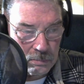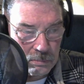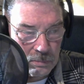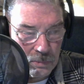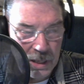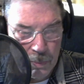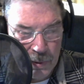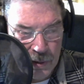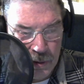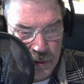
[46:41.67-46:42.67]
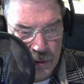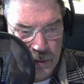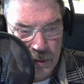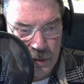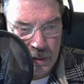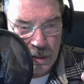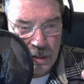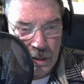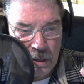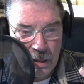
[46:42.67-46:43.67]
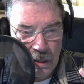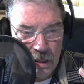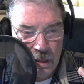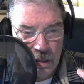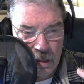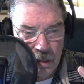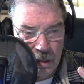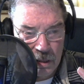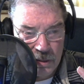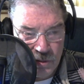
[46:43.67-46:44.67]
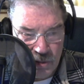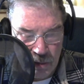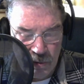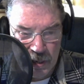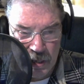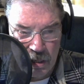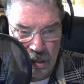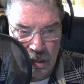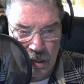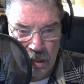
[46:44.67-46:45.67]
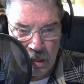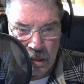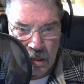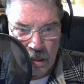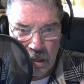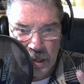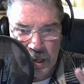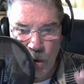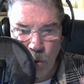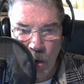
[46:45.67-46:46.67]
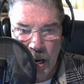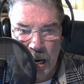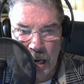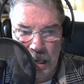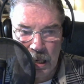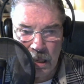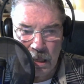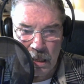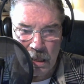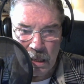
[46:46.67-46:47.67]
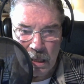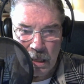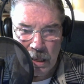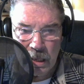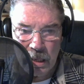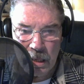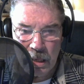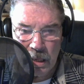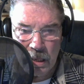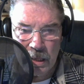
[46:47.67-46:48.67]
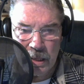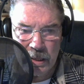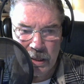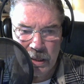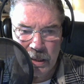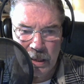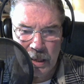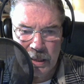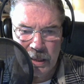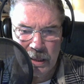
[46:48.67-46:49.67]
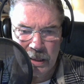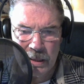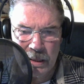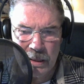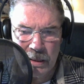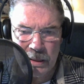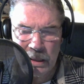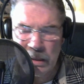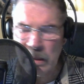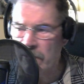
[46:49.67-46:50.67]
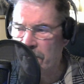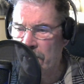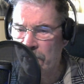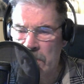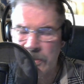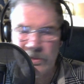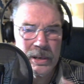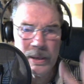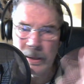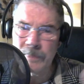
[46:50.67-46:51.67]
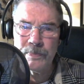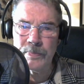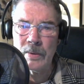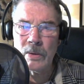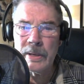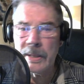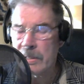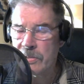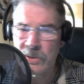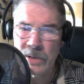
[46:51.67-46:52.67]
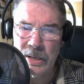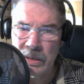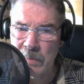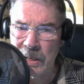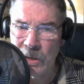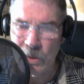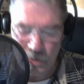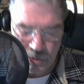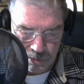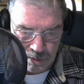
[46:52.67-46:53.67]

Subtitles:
Lebanon, Syria, Iraq, and I can't think of the 5th country. Okay, that's not in my notes.